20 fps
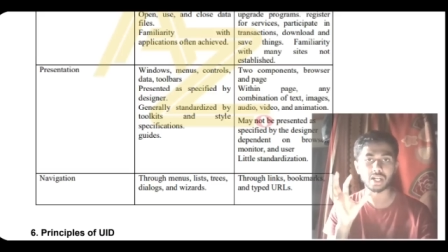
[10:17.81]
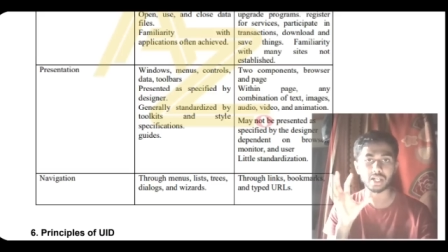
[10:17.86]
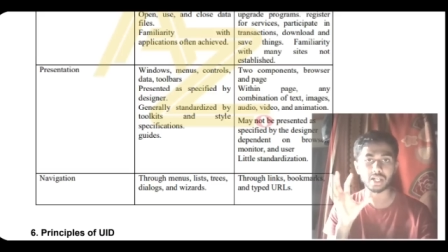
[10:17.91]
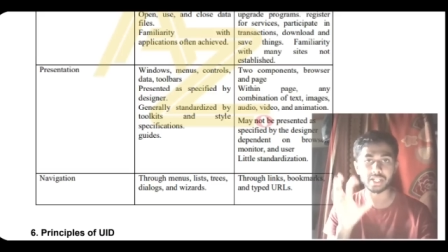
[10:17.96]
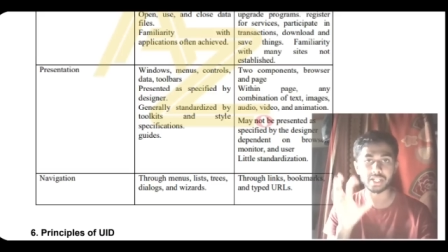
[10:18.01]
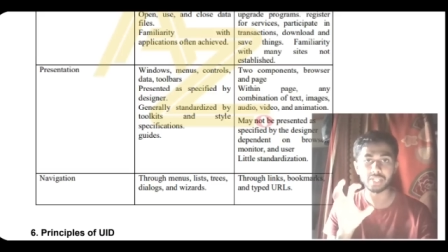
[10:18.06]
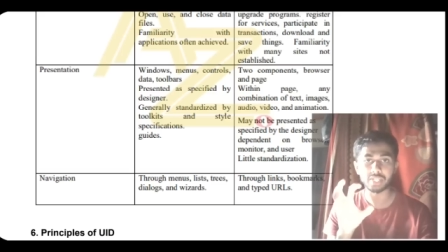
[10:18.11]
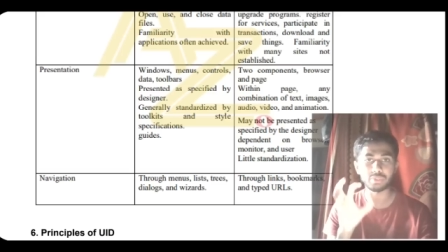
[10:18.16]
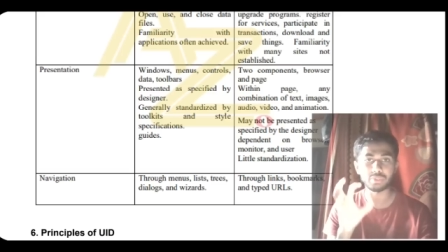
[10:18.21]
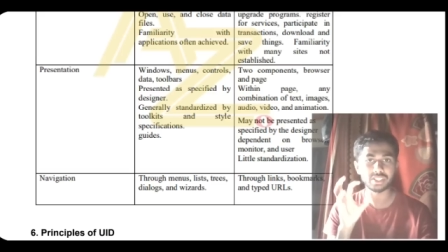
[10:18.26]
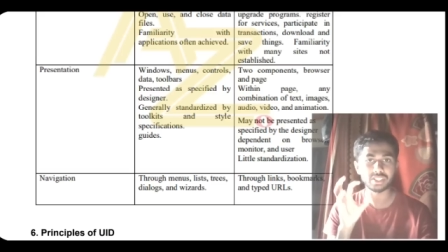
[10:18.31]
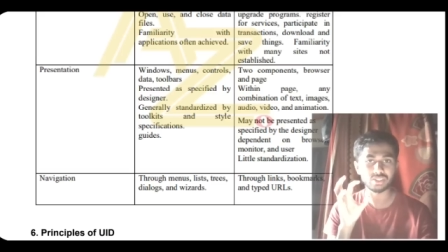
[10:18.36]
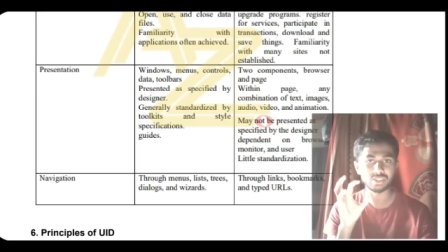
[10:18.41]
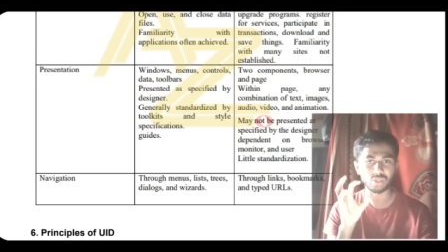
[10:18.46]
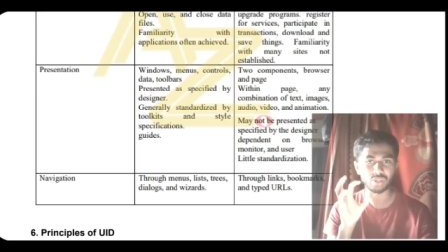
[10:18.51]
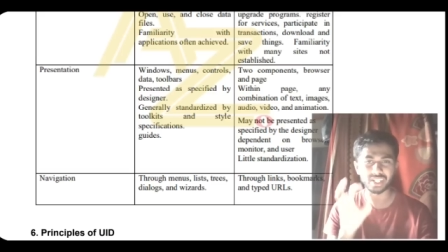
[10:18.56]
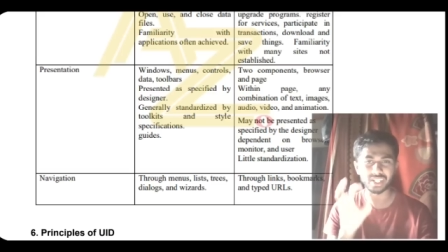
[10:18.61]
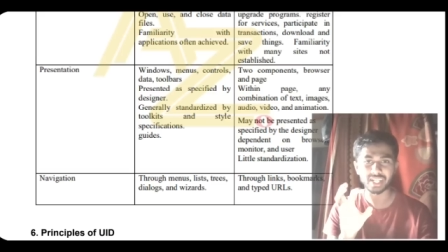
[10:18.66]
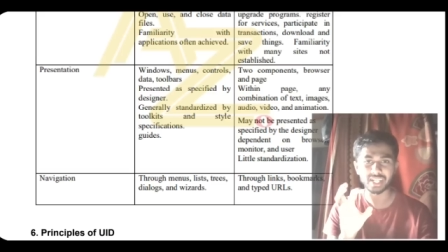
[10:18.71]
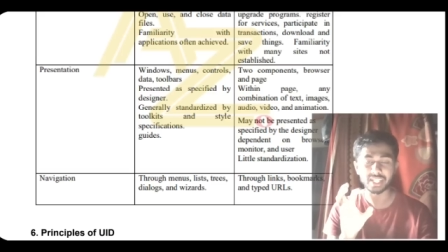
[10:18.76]
content which is
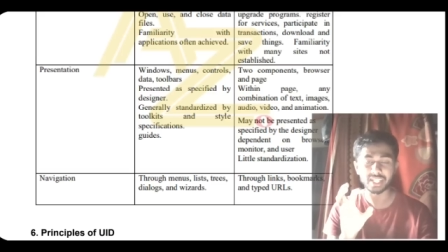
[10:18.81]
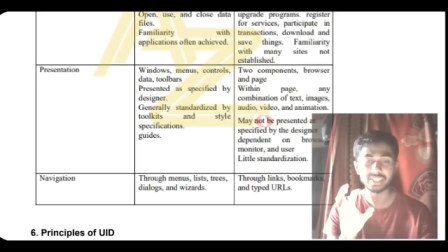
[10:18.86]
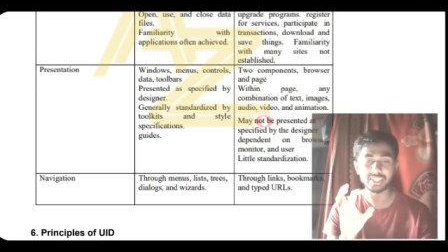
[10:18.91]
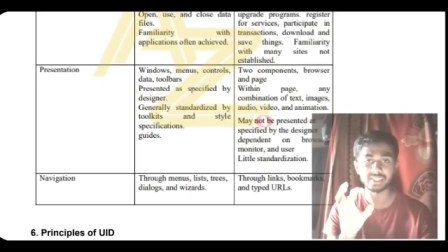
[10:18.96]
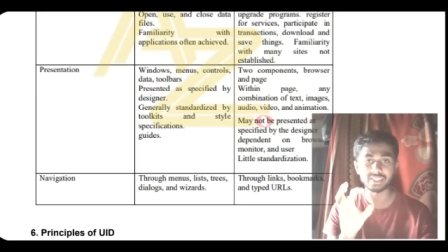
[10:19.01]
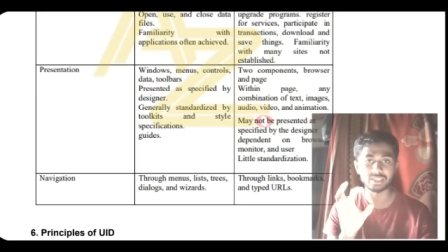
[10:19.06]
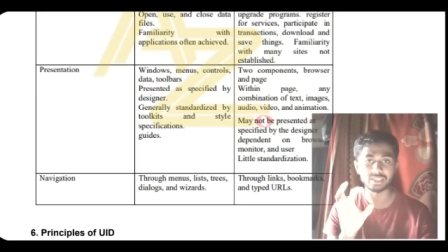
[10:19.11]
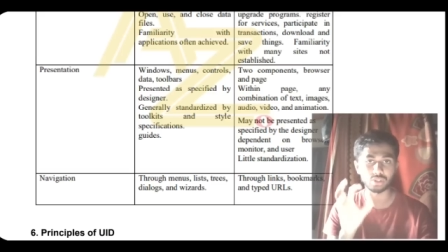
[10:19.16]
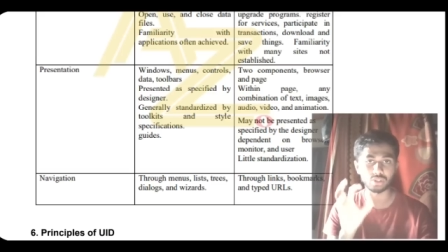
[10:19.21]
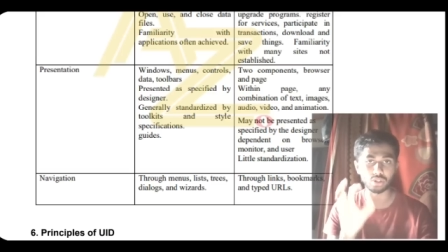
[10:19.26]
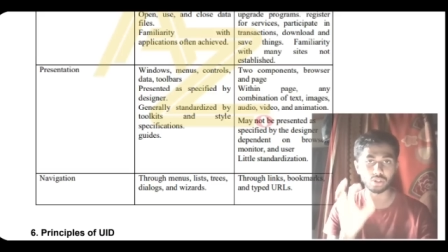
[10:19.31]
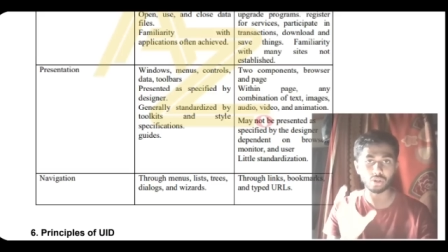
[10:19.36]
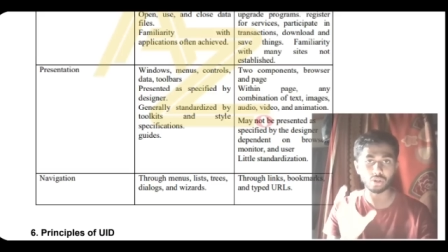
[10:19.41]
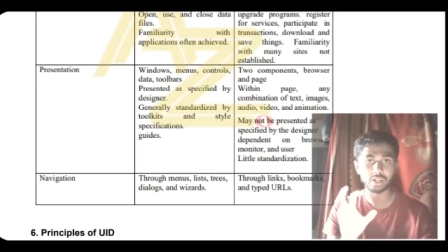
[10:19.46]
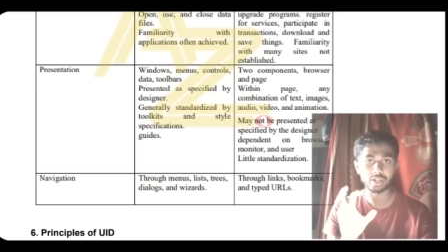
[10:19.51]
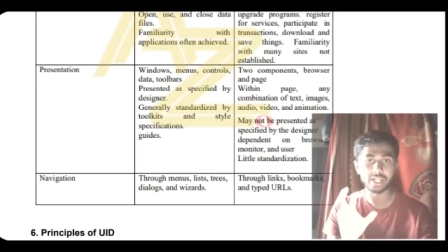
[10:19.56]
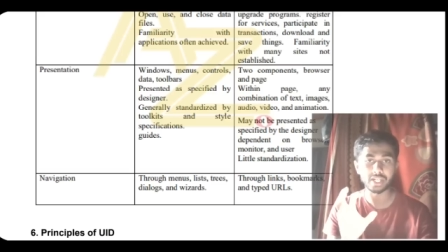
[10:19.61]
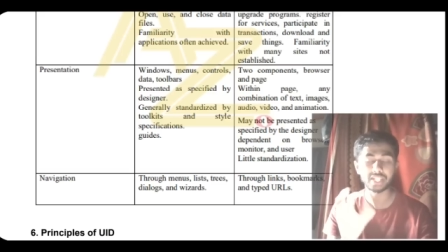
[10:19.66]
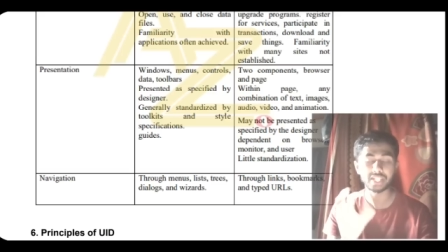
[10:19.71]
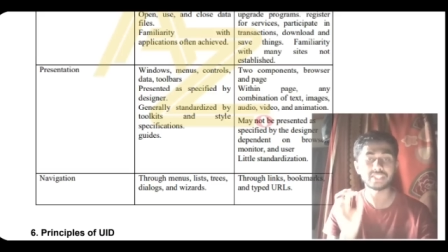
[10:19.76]
not nice it's not
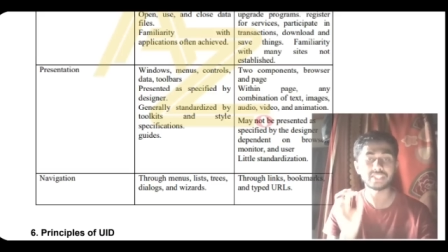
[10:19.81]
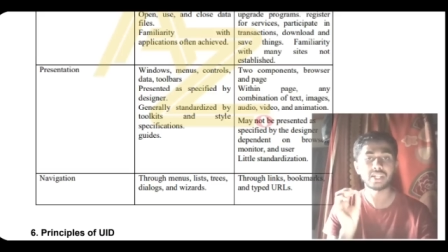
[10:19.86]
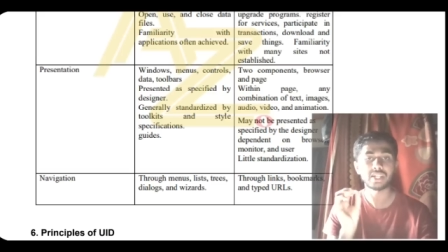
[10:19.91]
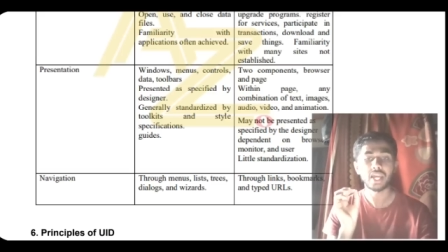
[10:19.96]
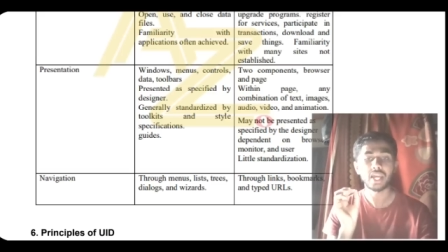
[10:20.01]
organized